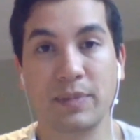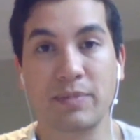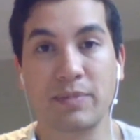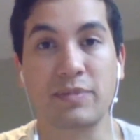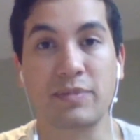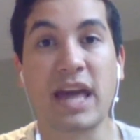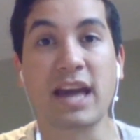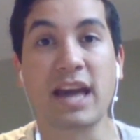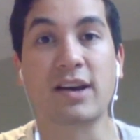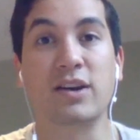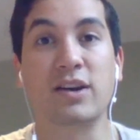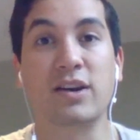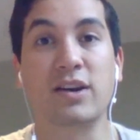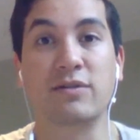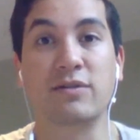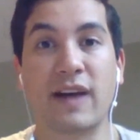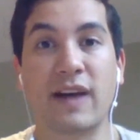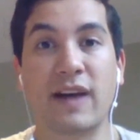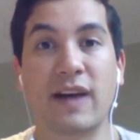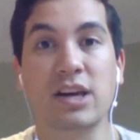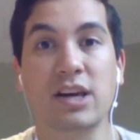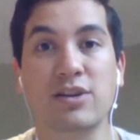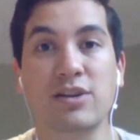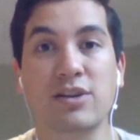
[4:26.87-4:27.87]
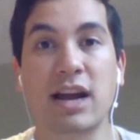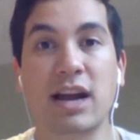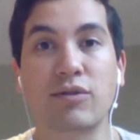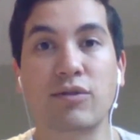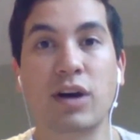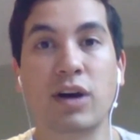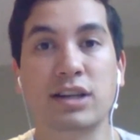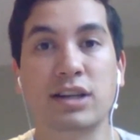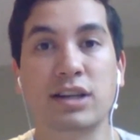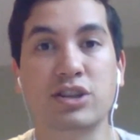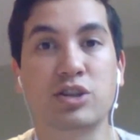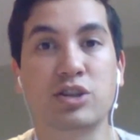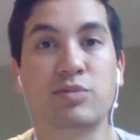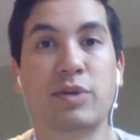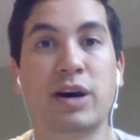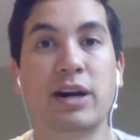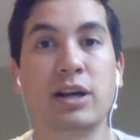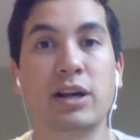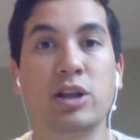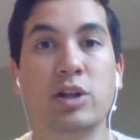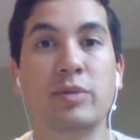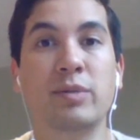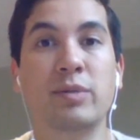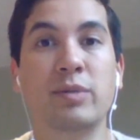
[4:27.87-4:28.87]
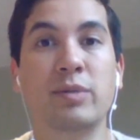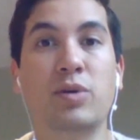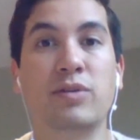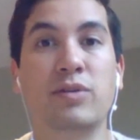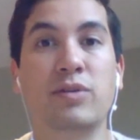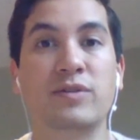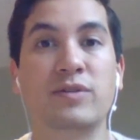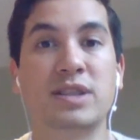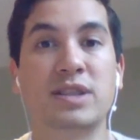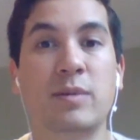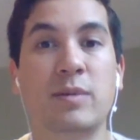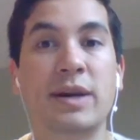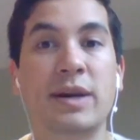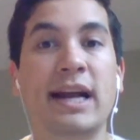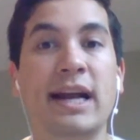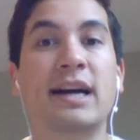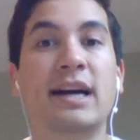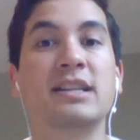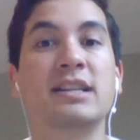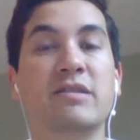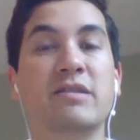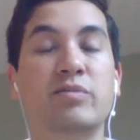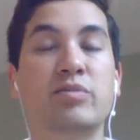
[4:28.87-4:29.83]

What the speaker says: they could value that roster spot a little bit more for someone else.